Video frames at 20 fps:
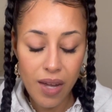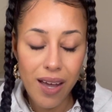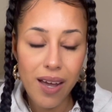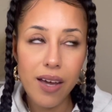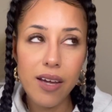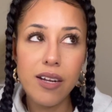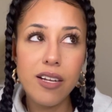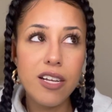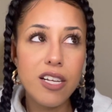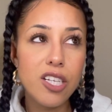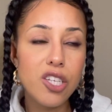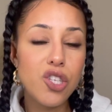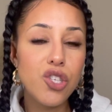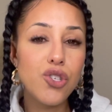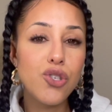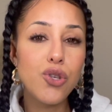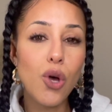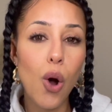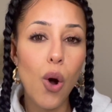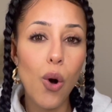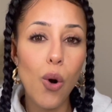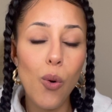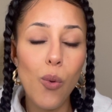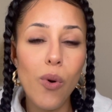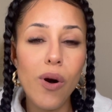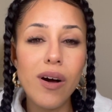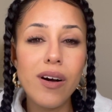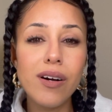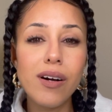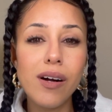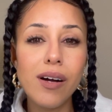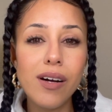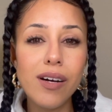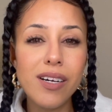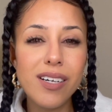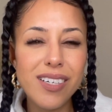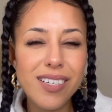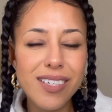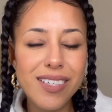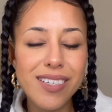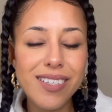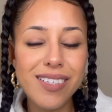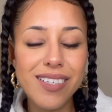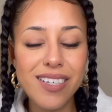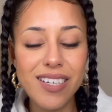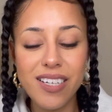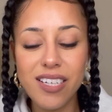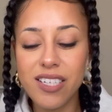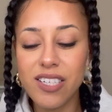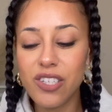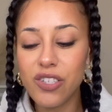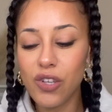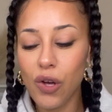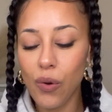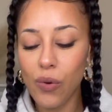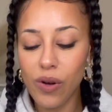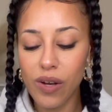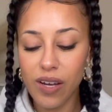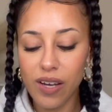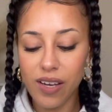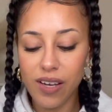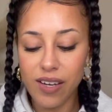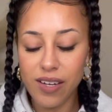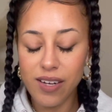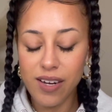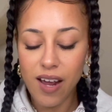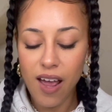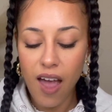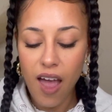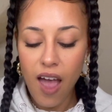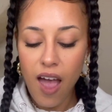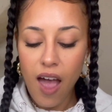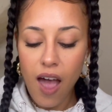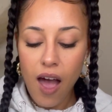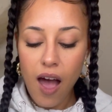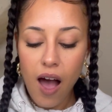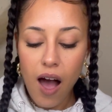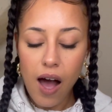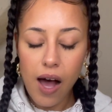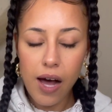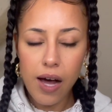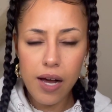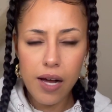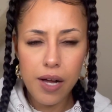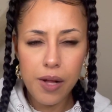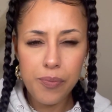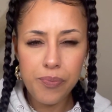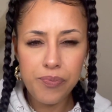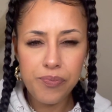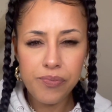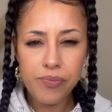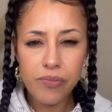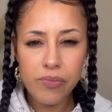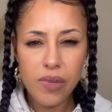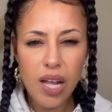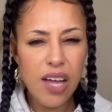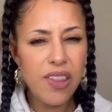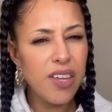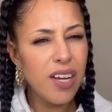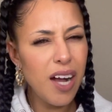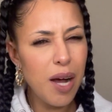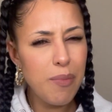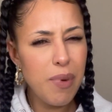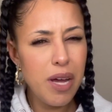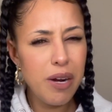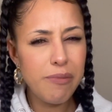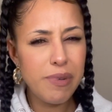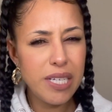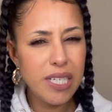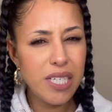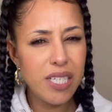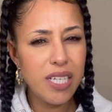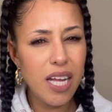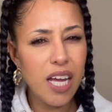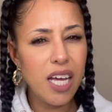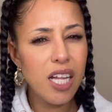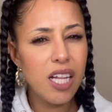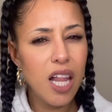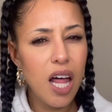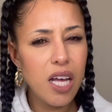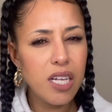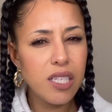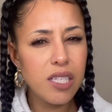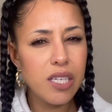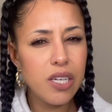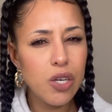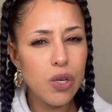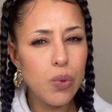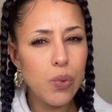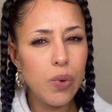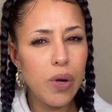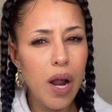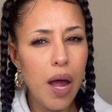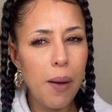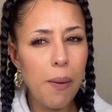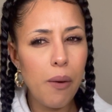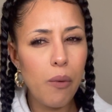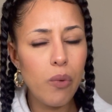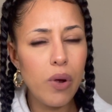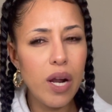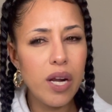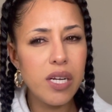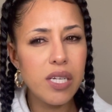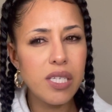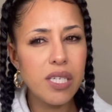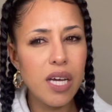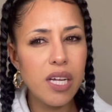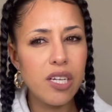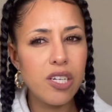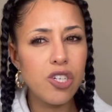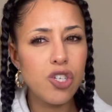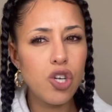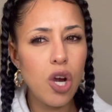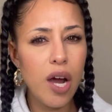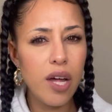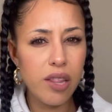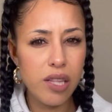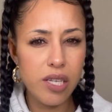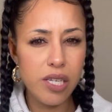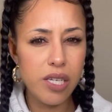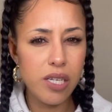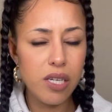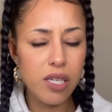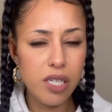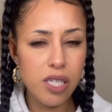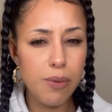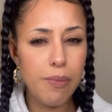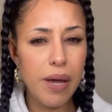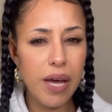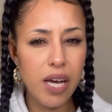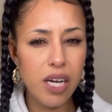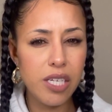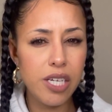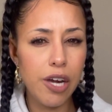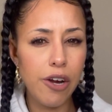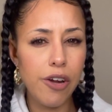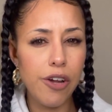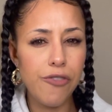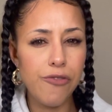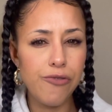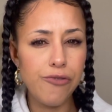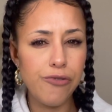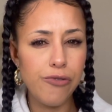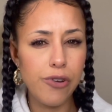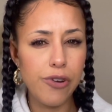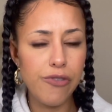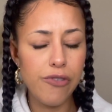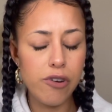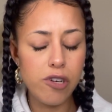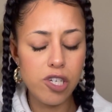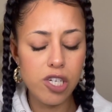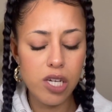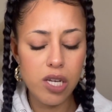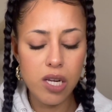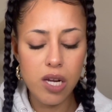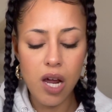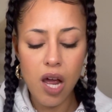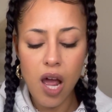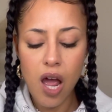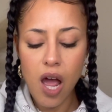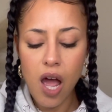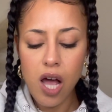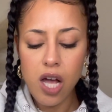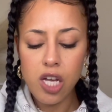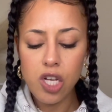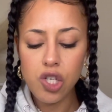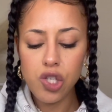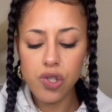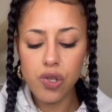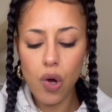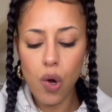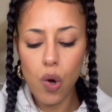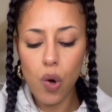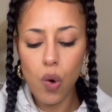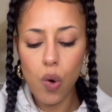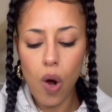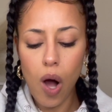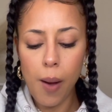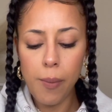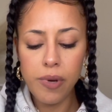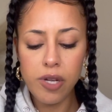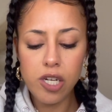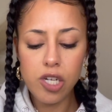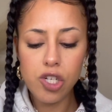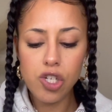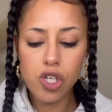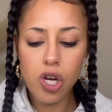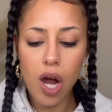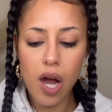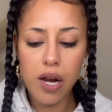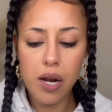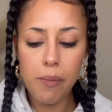and it is so good. It is so good. I think I made a mistake last year when I decided to try to make a dairy-free version. So I'm gonna try to